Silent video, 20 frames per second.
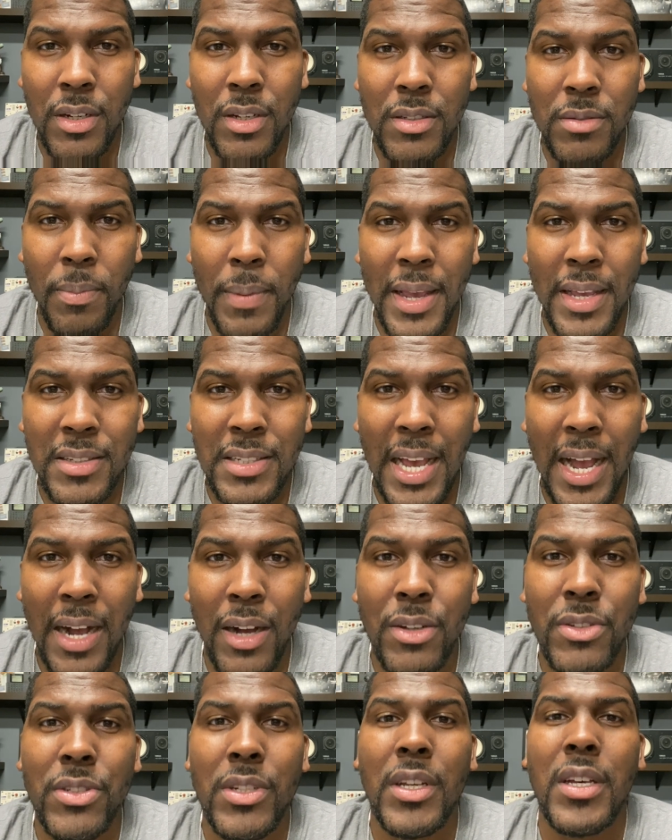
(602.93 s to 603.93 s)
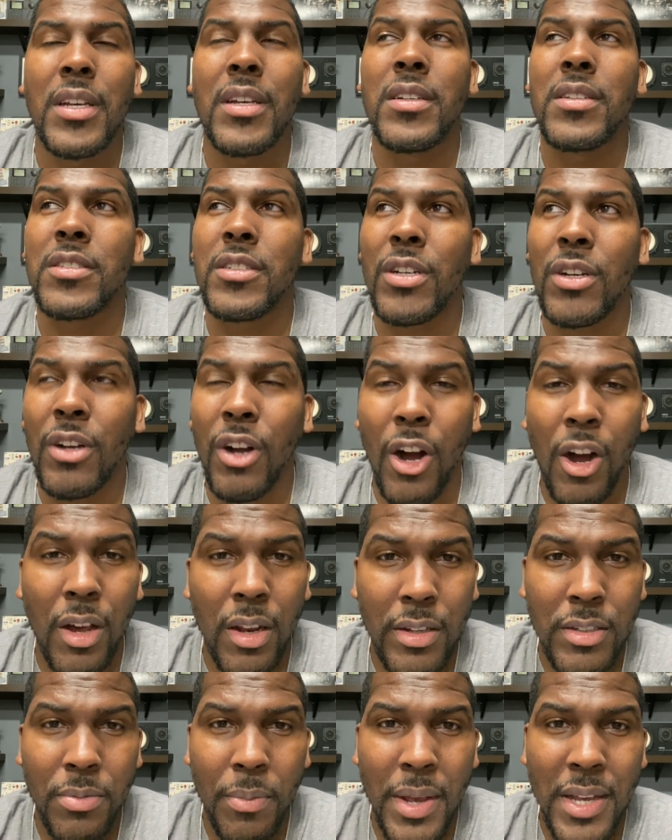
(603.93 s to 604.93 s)
this man's house, took all
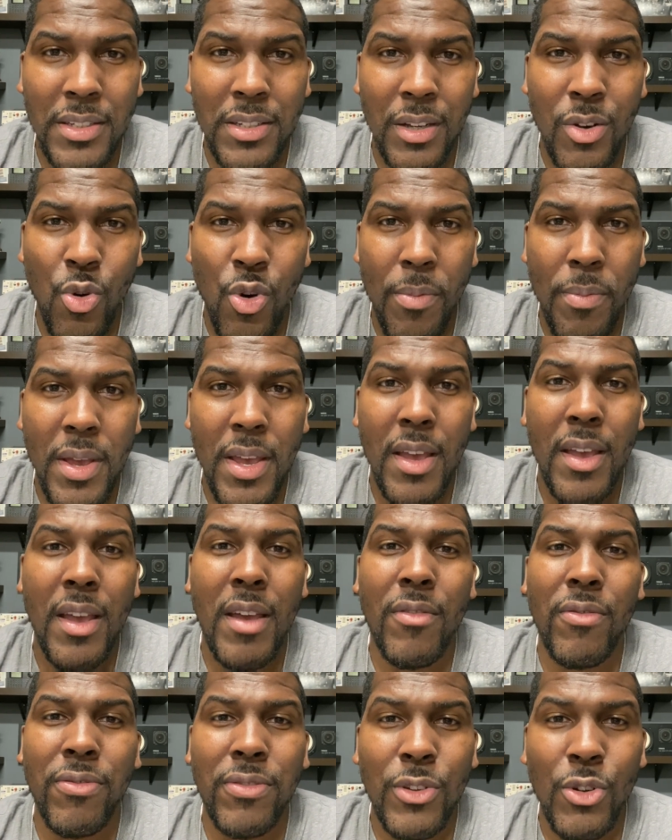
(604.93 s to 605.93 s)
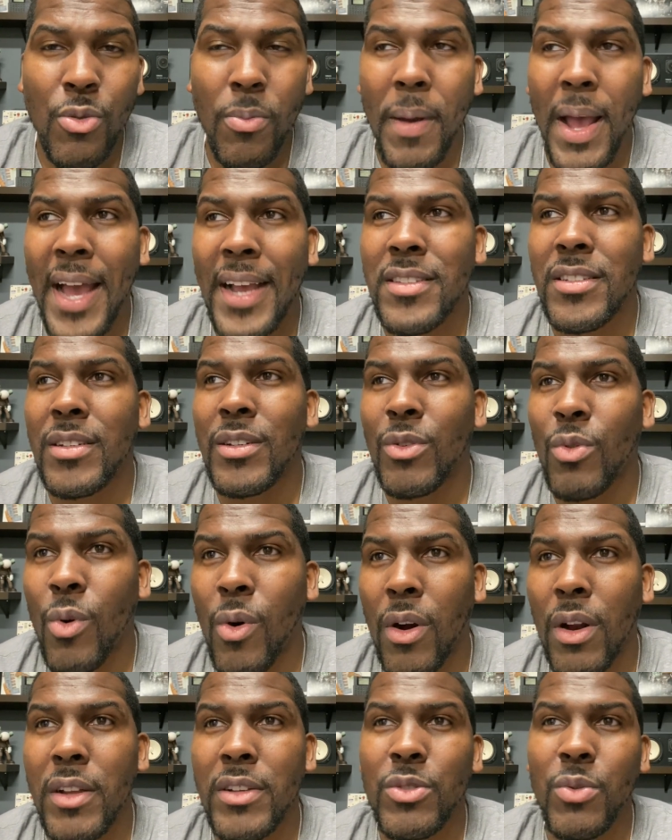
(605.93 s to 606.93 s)
this man's equipment, and flew back to New
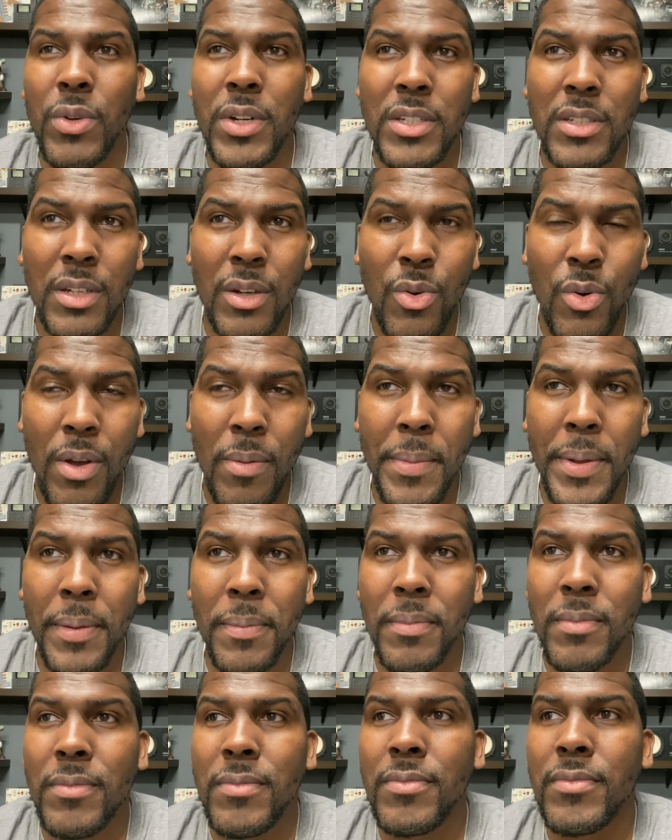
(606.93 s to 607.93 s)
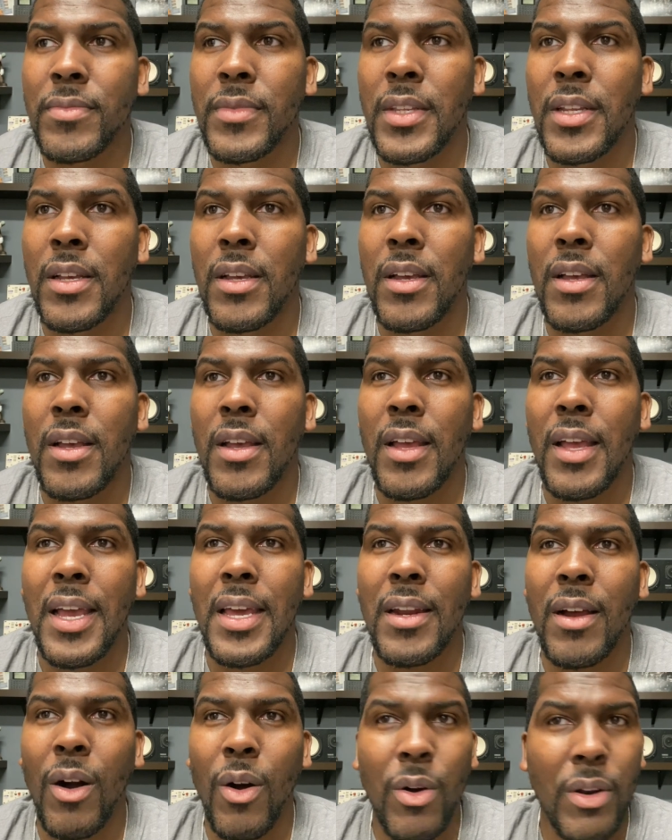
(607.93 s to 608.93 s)
Orleans with his equipment.
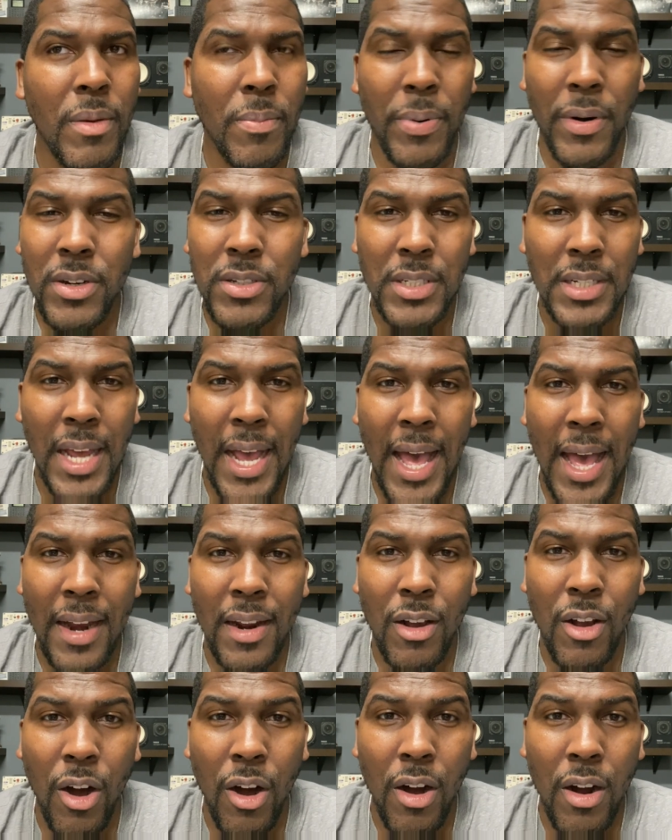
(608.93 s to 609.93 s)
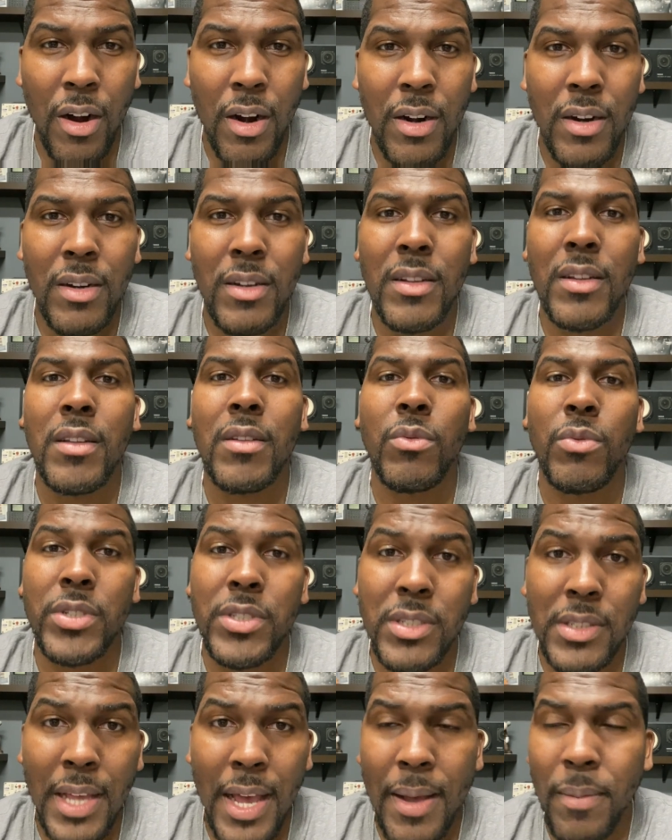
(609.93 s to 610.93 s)
And the only person that had a car was
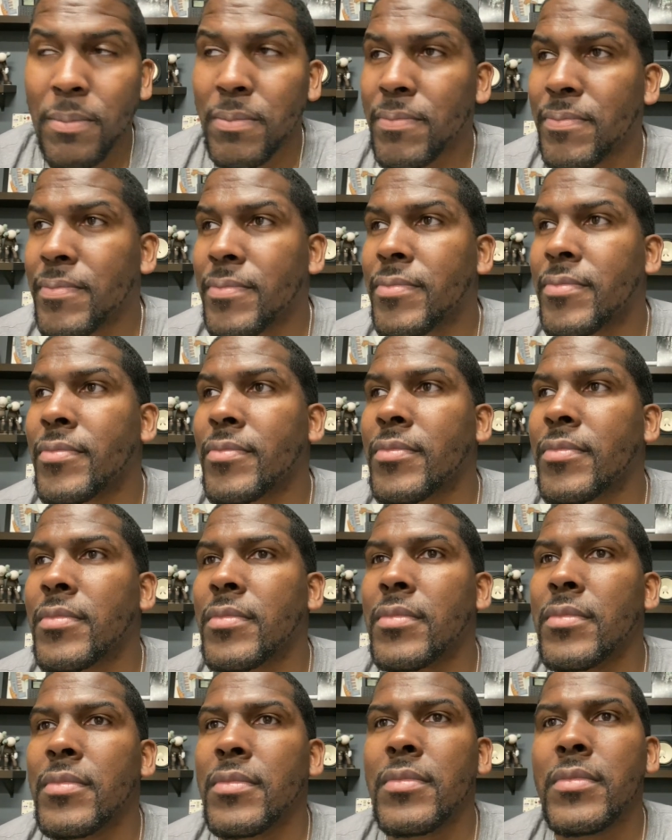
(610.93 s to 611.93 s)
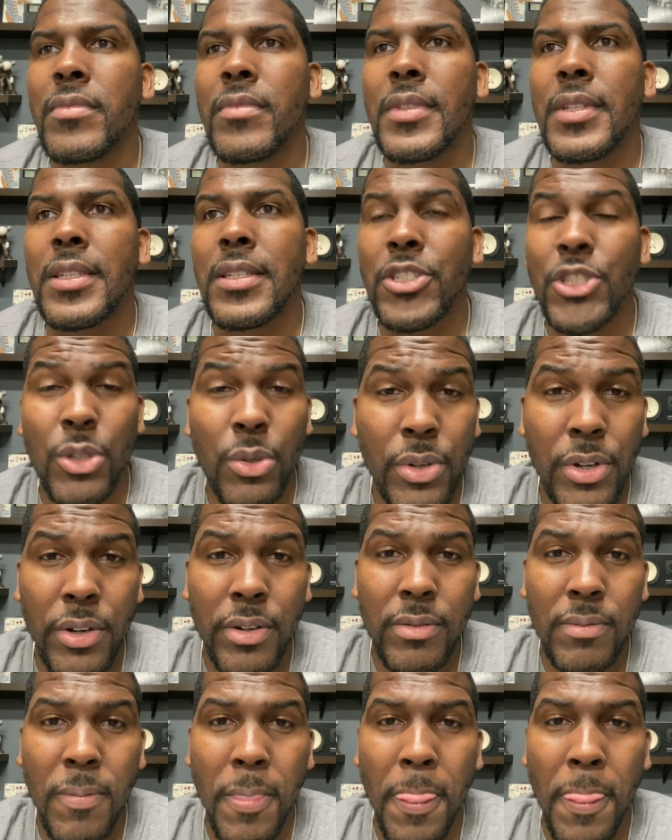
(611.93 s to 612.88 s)
Step Junior.